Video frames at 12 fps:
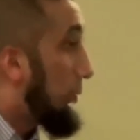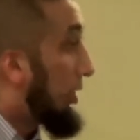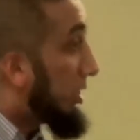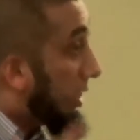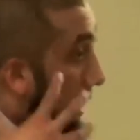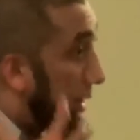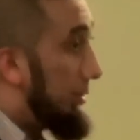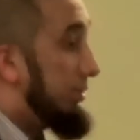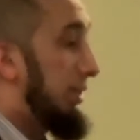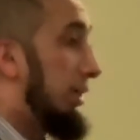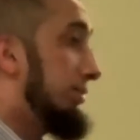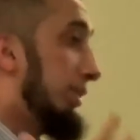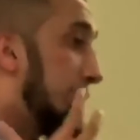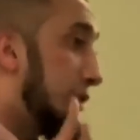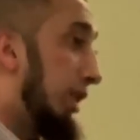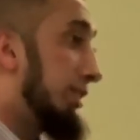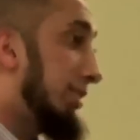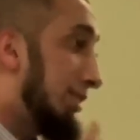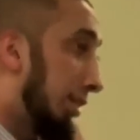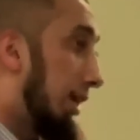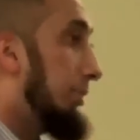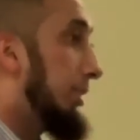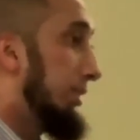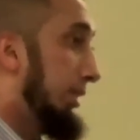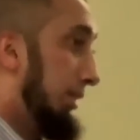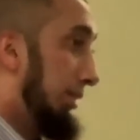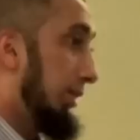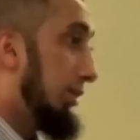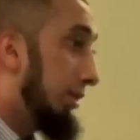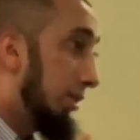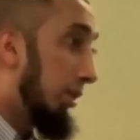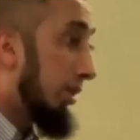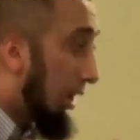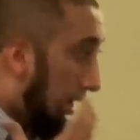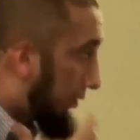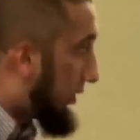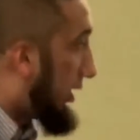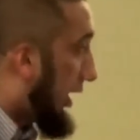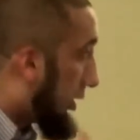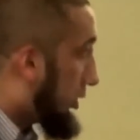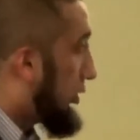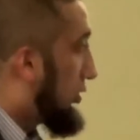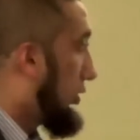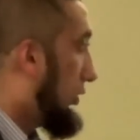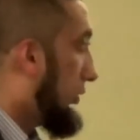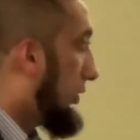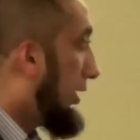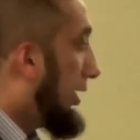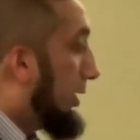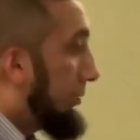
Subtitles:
want to tell themselves they're dressed Islamically. They're covered head to toe.